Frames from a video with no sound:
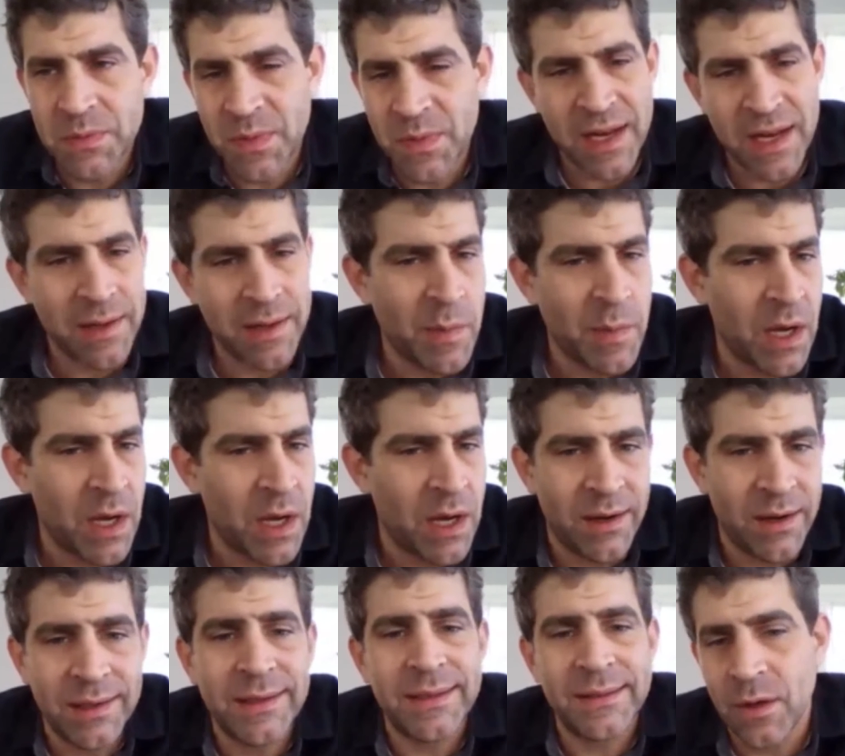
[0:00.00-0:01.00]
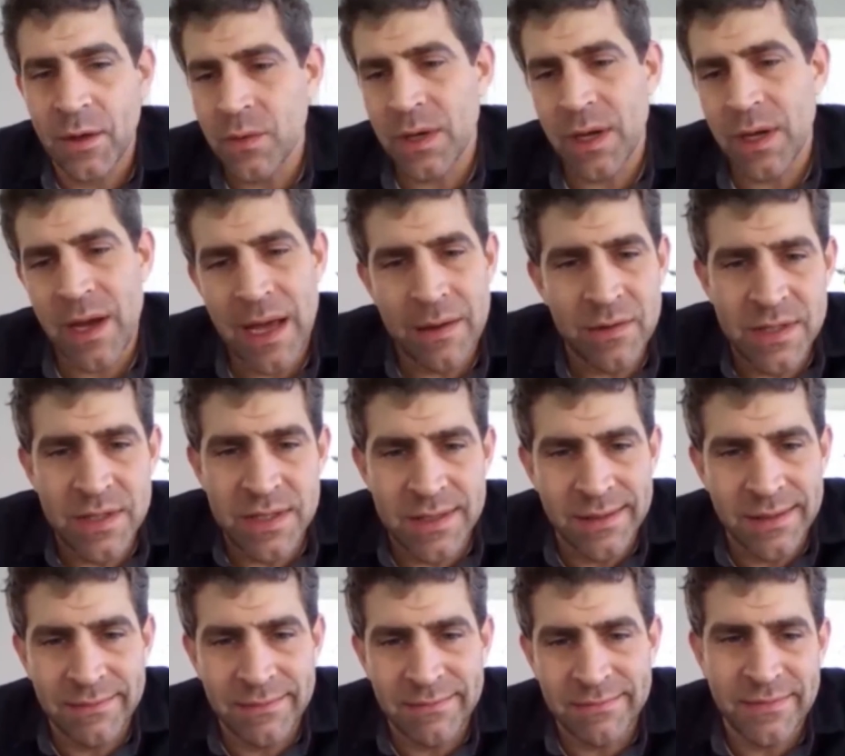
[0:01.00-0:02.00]
getting married and owning a house
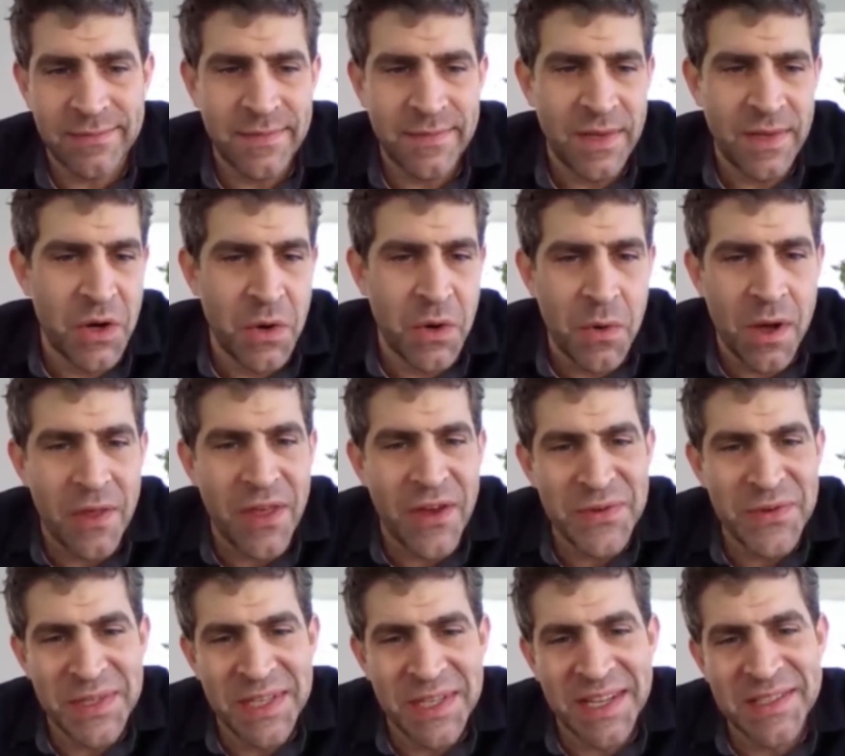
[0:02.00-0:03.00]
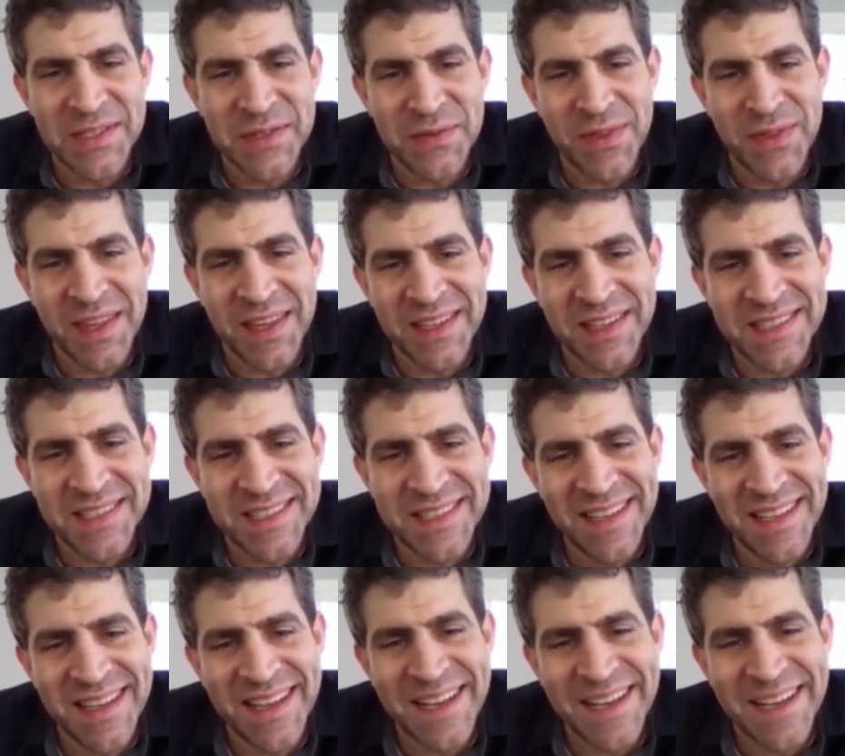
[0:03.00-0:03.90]
and, you know, all those kinds of things,